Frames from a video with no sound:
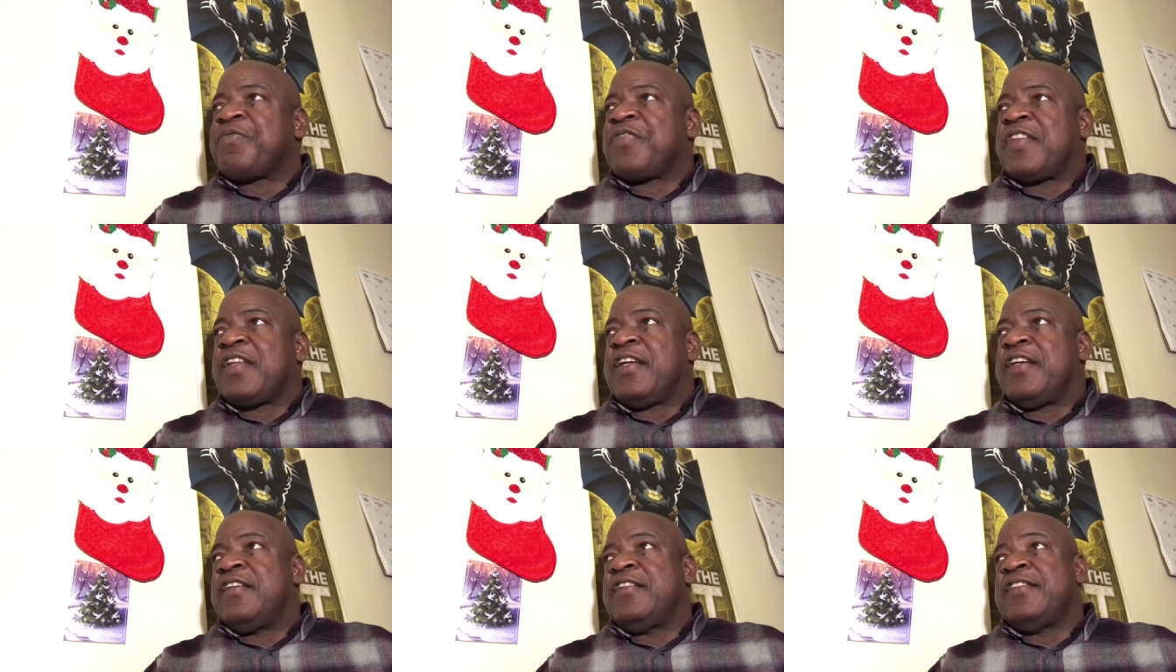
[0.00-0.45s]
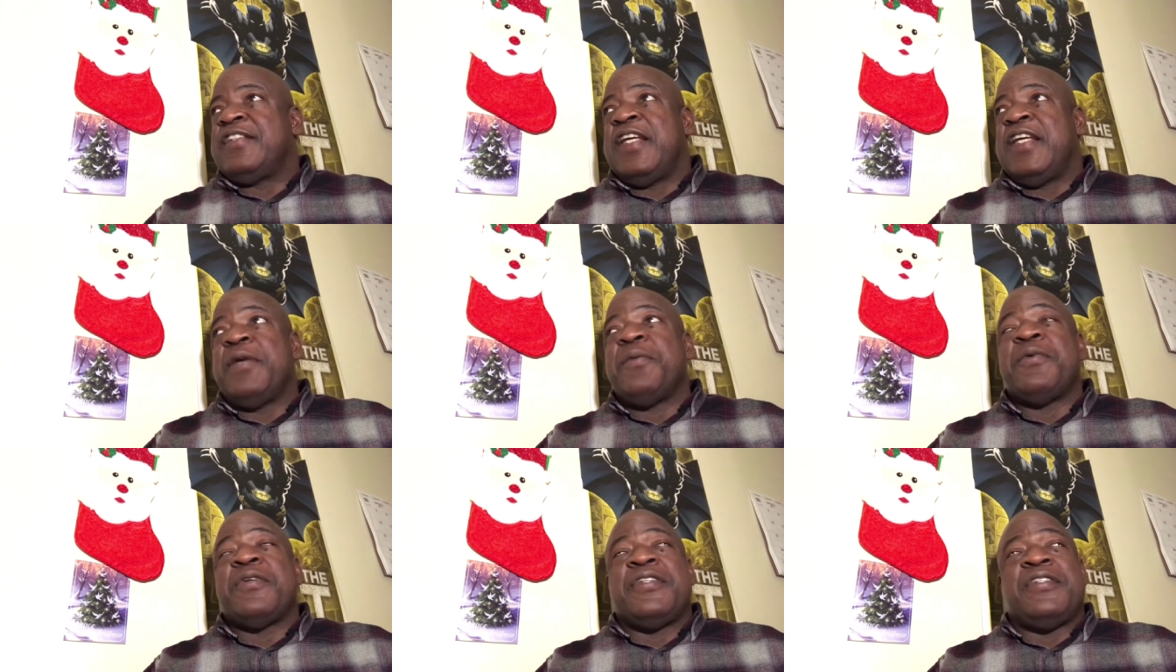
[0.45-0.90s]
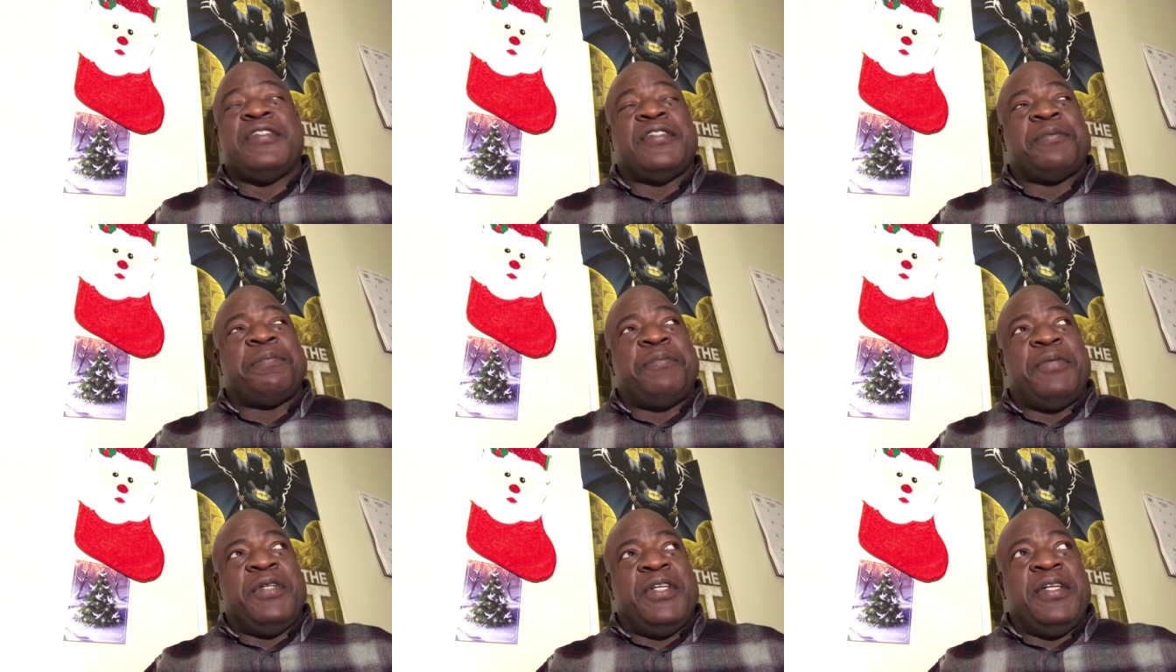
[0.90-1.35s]
because they were
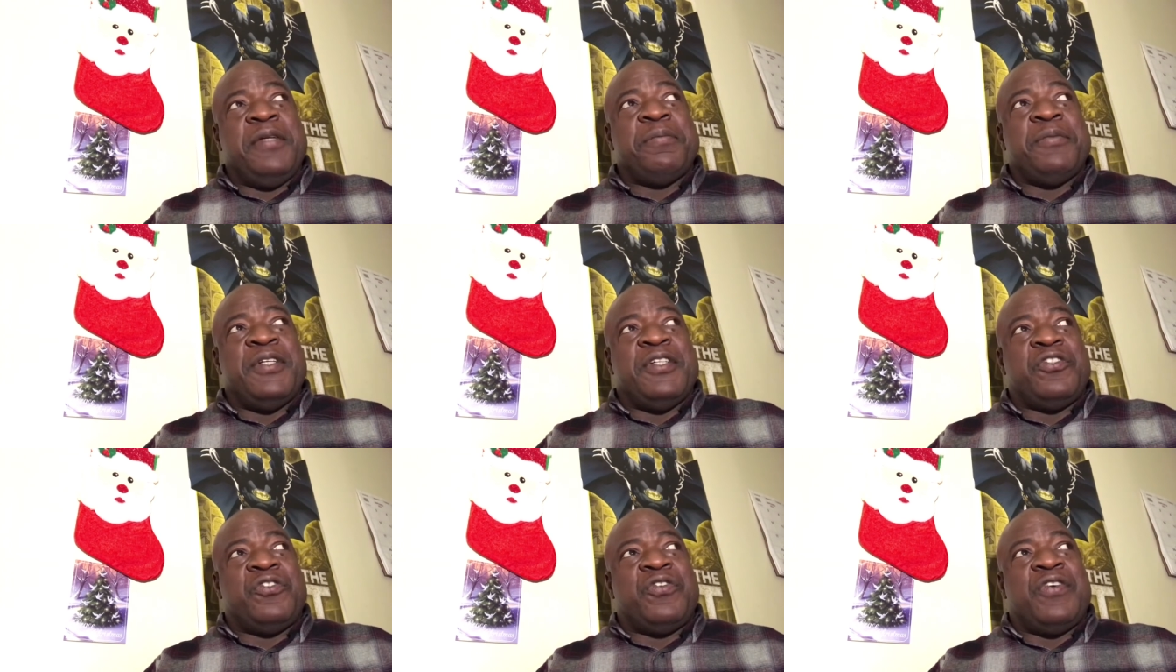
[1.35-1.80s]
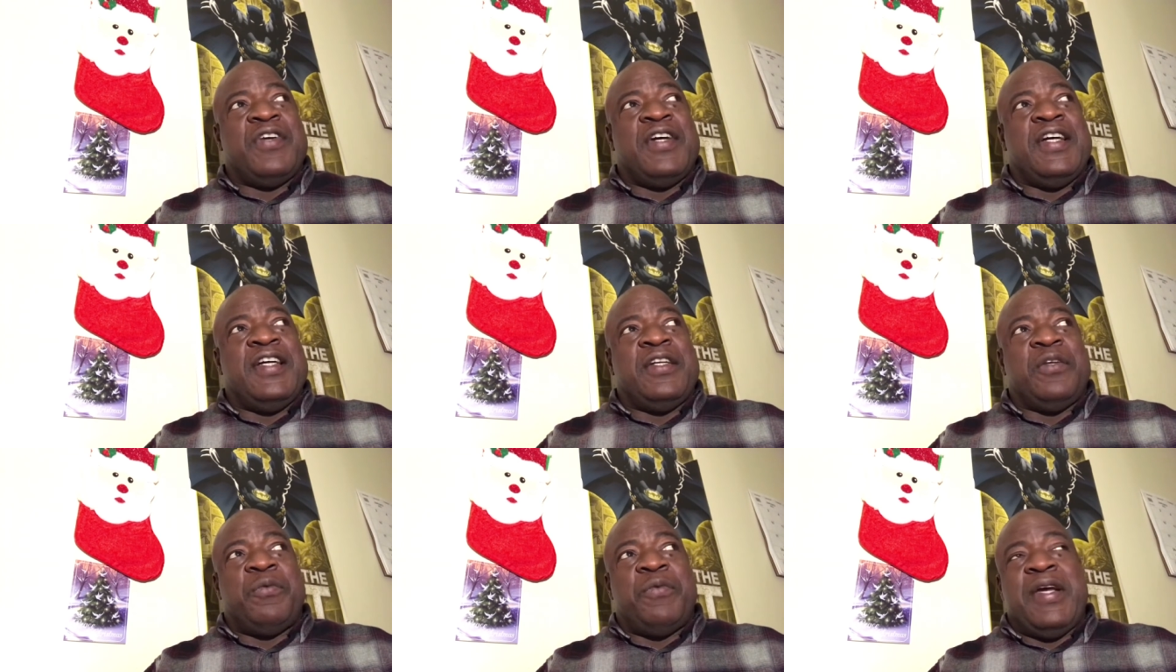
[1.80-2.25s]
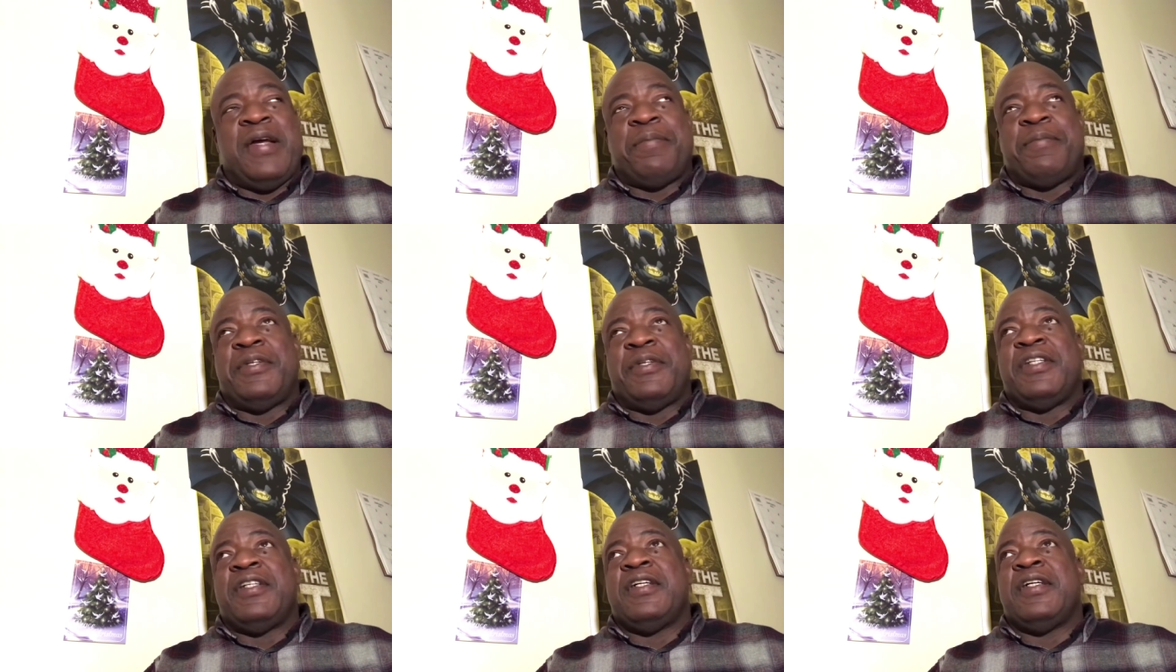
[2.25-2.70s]
just pretty much trying to wrap
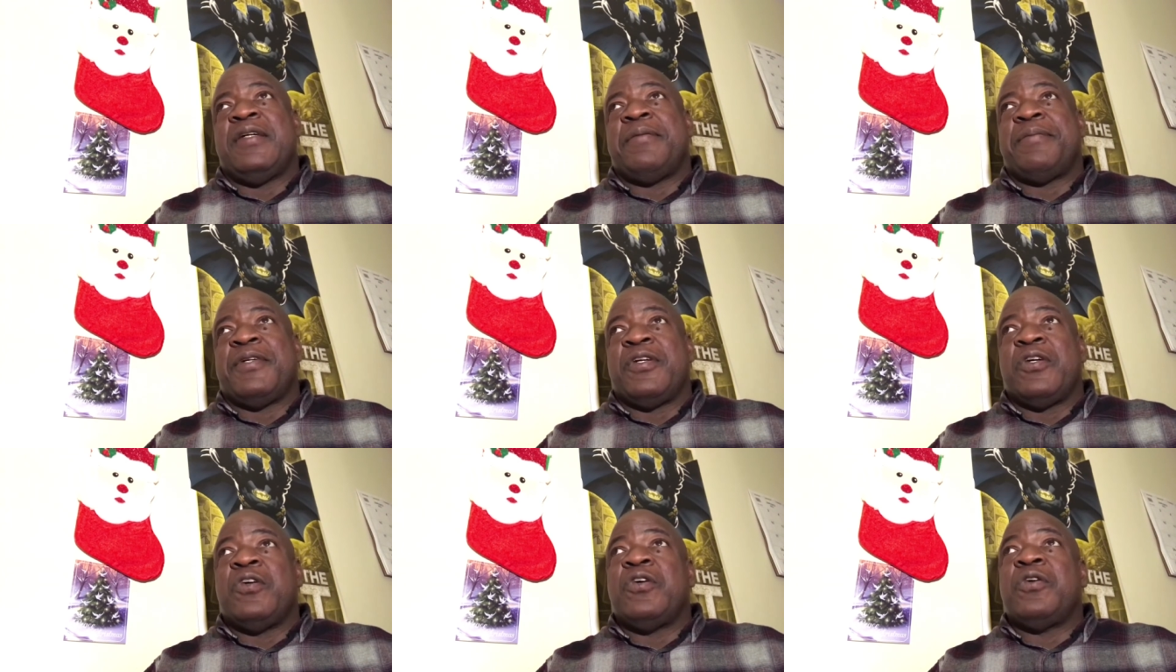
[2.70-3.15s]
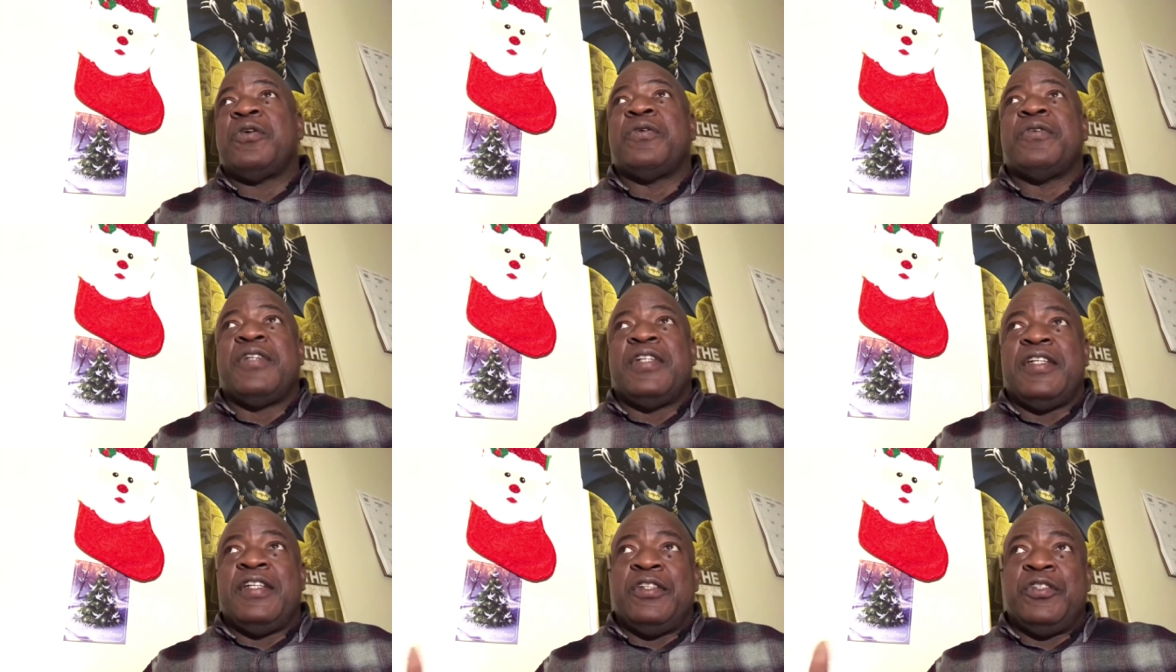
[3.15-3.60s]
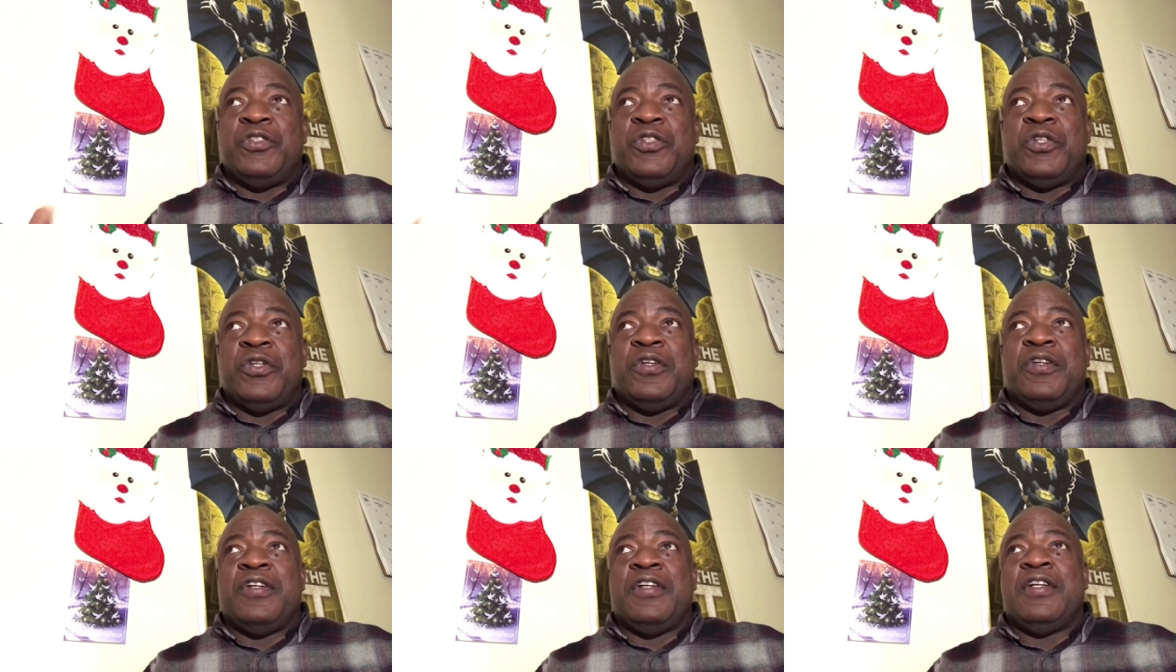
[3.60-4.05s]
it up and go and
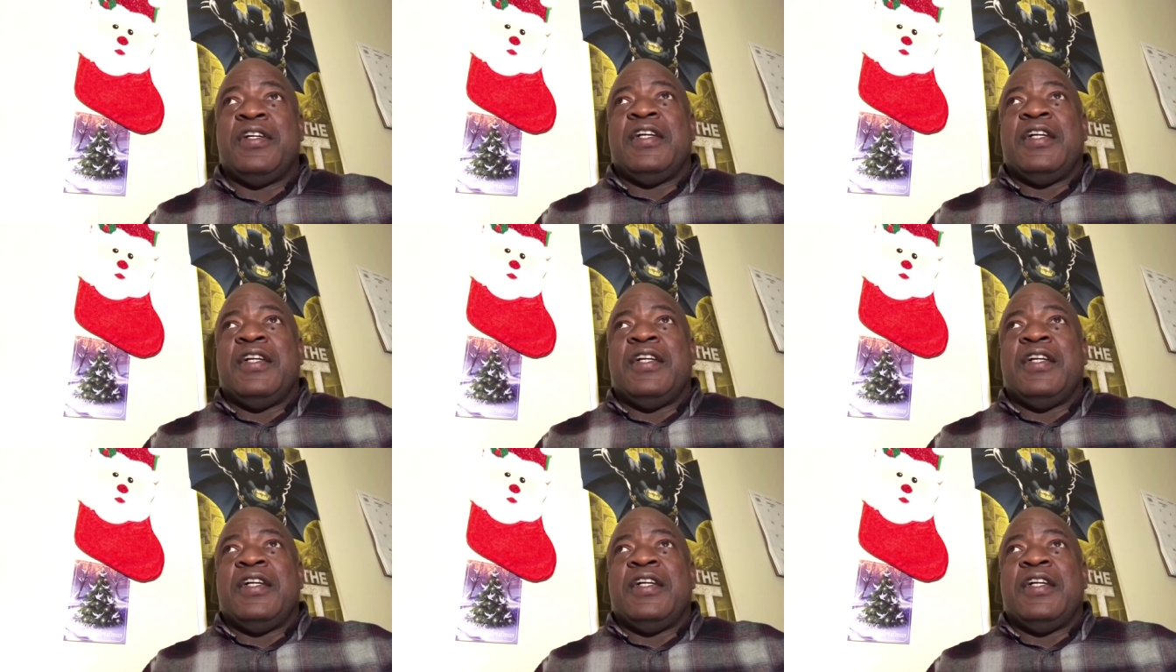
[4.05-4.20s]
enjoy.